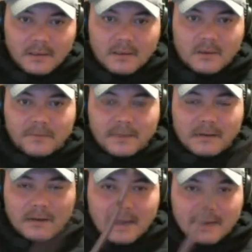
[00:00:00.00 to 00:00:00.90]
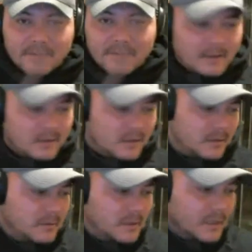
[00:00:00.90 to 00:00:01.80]
hopefully I'll have that
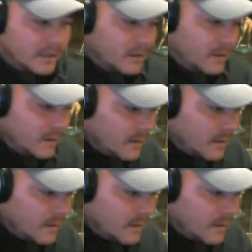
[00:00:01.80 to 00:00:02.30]
suit done